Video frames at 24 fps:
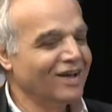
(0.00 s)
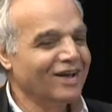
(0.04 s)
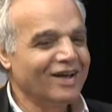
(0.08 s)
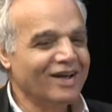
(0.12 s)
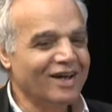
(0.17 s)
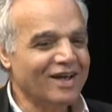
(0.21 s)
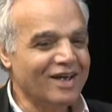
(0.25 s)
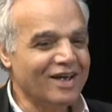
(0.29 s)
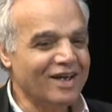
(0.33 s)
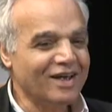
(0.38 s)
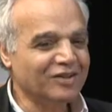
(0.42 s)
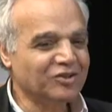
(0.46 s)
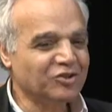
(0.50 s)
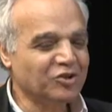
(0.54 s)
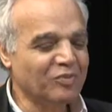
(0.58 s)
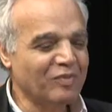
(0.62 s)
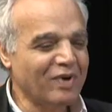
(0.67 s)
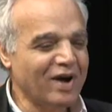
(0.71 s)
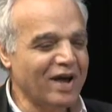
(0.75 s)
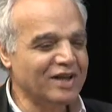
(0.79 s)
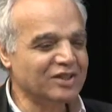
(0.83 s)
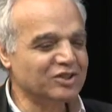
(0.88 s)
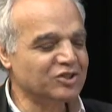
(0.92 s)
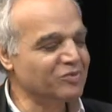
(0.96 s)
It
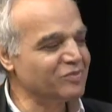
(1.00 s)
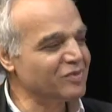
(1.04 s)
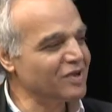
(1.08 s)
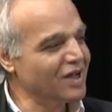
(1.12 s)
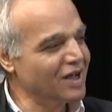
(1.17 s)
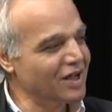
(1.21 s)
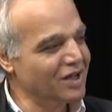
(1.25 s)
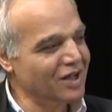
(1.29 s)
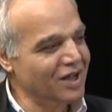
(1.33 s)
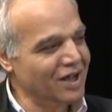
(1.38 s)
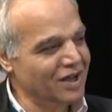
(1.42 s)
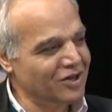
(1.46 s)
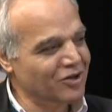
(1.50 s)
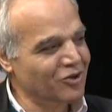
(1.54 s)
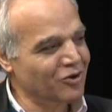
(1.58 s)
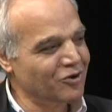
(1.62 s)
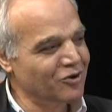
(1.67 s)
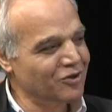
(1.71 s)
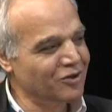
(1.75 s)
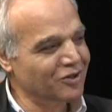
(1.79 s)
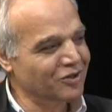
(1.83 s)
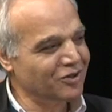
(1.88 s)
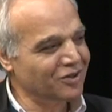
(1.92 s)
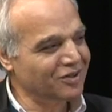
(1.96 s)
reminds me. I know
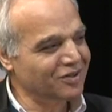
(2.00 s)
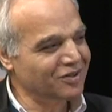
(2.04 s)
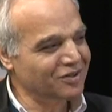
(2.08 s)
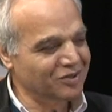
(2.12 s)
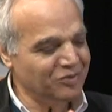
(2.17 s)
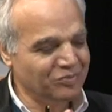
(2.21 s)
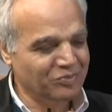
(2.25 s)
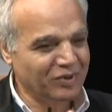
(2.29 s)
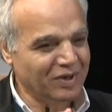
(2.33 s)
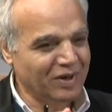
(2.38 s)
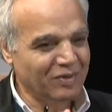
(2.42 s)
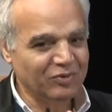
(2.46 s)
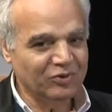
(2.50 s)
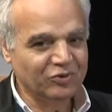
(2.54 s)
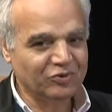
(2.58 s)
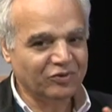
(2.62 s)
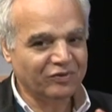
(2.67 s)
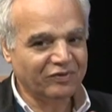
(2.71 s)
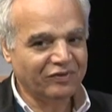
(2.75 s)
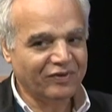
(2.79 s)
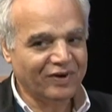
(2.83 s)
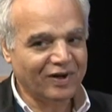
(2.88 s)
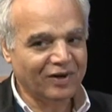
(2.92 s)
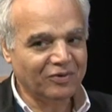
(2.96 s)
you probably
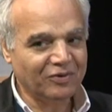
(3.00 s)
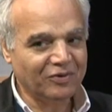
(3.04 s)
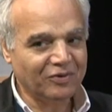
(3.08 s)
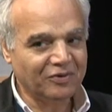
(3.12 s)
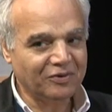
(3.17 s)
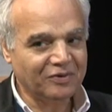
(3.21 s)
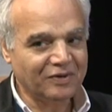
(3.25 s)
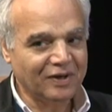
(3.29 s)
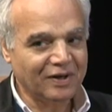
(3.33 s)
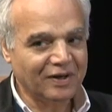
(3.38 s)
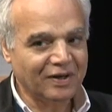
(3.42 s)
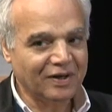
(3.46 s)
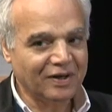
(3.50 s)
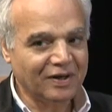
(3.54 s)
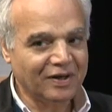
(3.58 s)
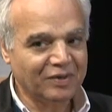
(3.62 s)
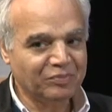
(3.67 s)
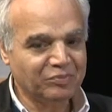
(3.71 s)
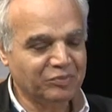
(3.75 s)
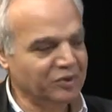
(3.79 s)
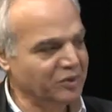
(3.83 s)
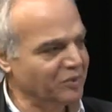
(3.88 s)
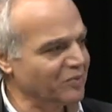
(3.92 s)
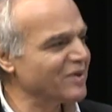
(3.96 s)
don't follow
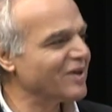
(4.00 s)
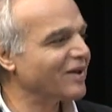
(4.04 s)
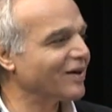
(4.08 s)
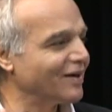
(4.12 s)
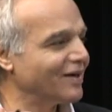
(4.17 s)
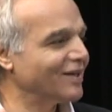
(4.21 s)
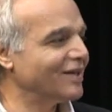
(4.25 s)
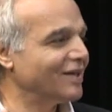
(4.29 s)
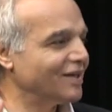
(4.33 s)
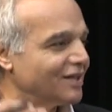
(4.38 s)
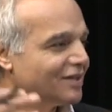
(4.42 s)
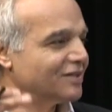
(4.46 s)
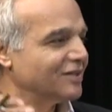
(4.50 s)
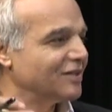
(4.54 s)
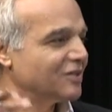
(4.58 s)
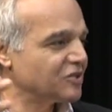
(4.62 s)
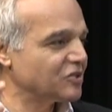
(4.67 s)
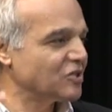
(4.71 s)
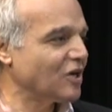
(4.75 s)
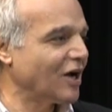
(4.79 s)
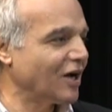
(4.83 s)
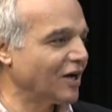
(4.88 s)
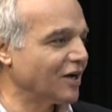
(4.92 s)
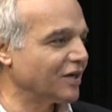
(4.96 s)
the Premier League, the
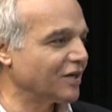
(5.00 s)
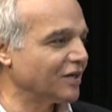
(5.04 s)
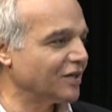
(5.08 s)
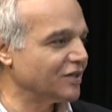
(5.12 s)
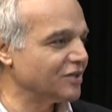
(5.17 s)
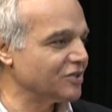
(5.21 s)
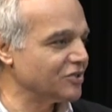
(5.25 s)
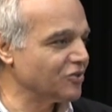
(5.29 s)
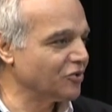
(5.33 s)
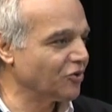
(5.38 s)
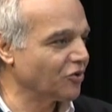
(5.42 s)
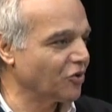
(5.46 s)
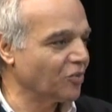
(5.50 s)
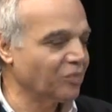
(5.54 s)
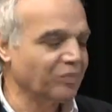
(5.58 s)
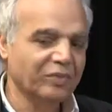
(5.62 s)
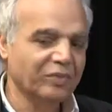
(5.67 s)
soccer in Europe.